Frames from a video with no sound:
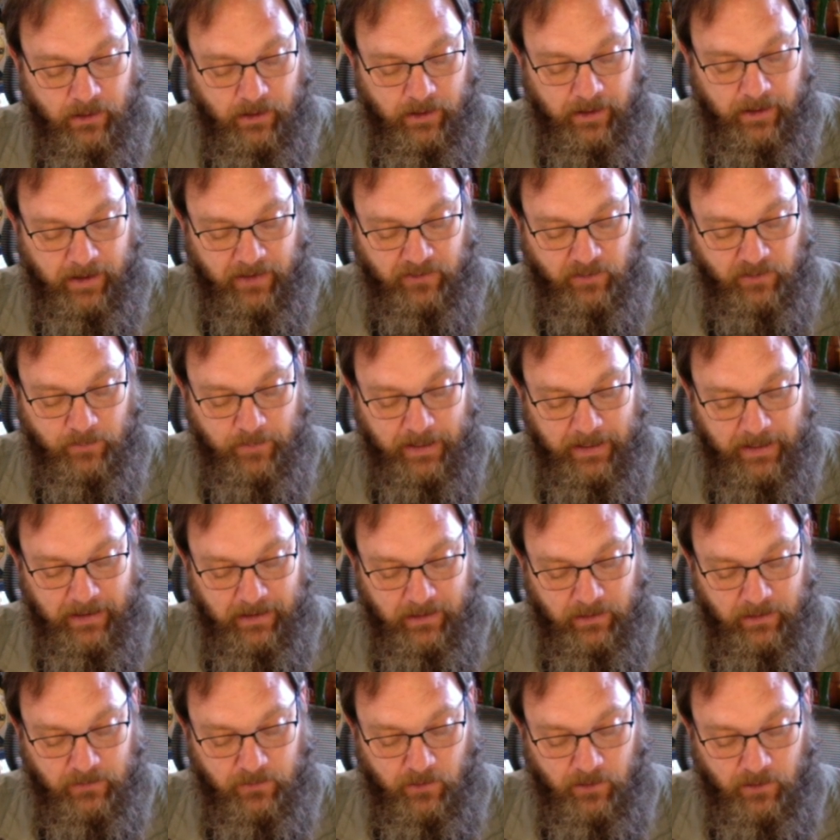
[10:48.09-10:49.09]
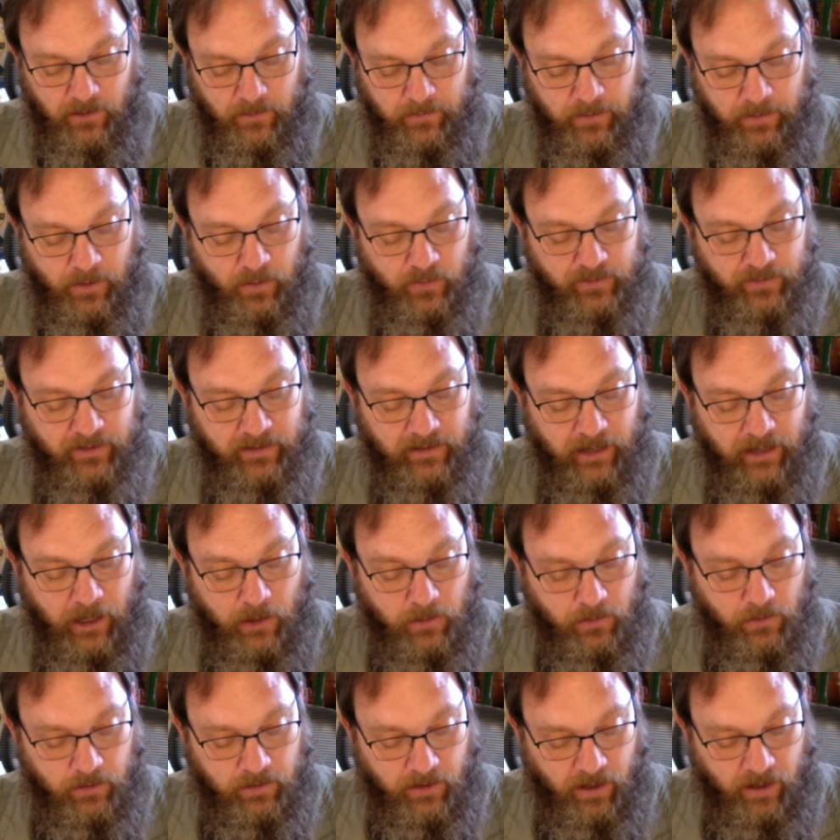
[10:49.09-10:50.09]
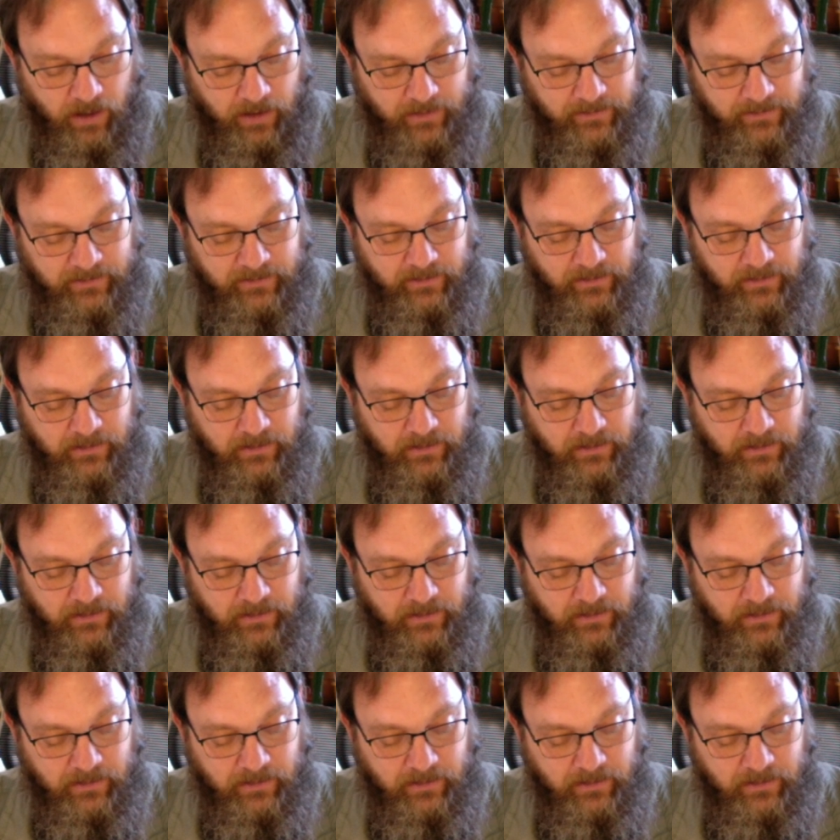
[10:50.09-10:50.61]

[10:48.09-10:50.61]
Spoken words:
and as a means for composing other thoughts.